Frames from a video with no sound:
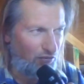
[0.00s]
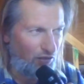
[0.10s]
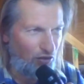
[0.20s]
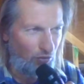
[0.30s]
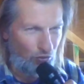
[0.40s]

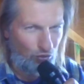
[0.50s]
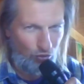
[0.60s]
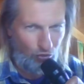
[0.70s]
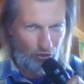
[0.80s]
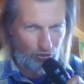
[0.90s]
freedom to
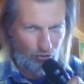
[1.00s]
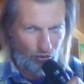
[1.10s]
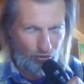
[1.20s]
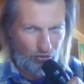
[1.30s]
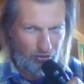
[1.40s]
do what you
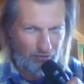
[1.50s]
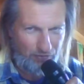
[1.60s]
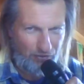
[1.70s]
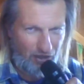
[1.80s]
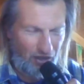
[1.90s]
want.
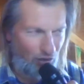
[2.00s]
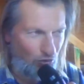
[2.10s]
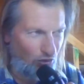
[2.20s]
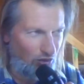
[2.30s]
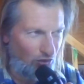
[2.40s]

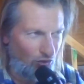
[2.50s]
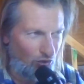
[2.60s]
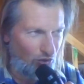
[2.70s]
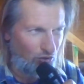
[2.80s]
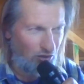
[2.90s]
You're not